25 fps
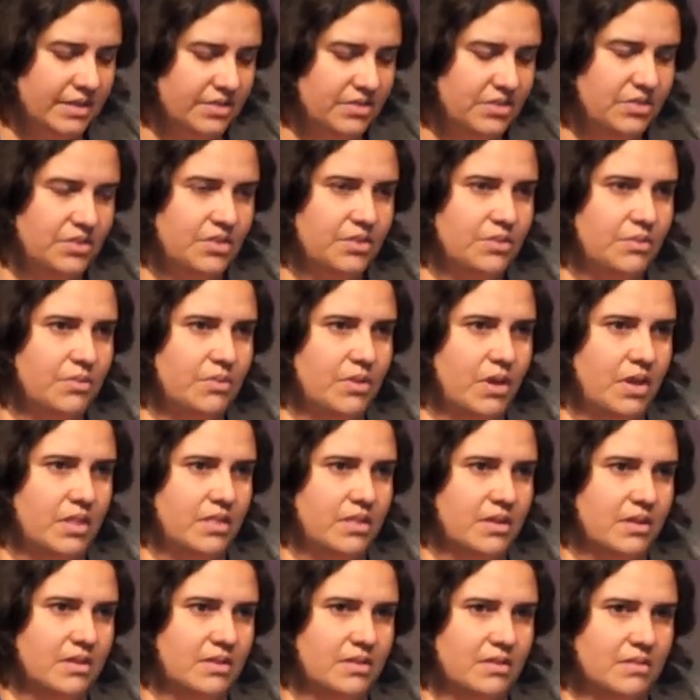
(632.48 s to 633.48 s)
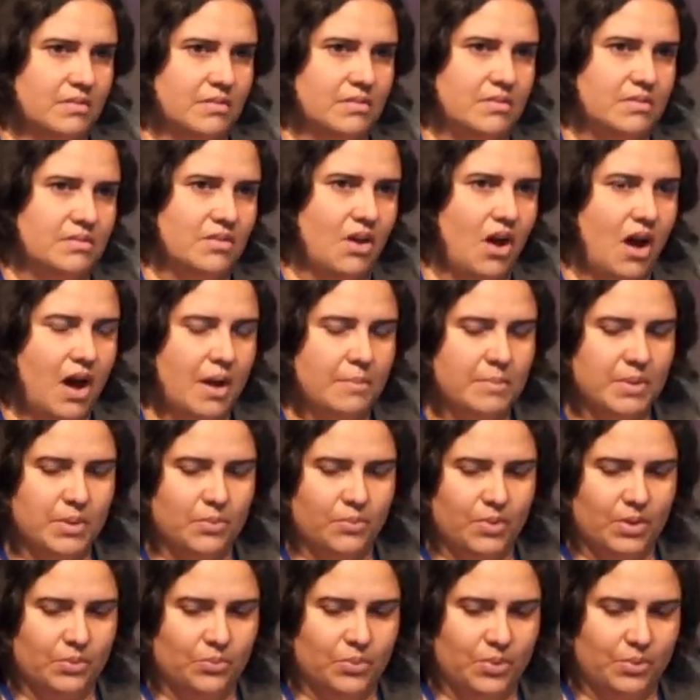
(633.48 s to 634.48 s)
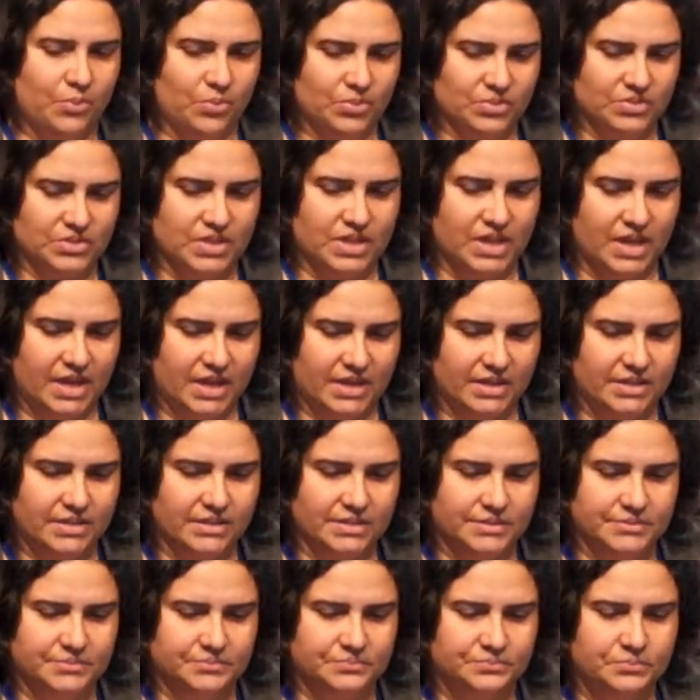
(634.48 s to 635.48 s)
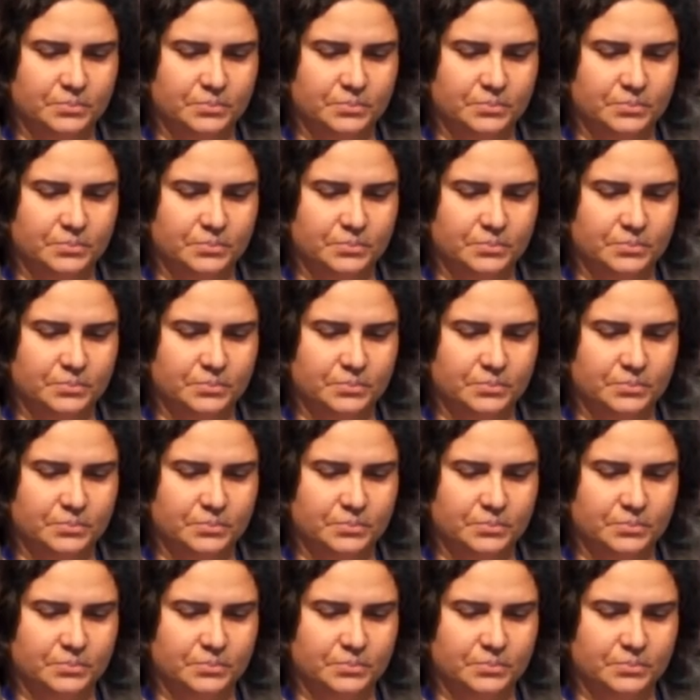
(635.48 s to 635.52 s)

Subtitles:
to the timing when we want to eat.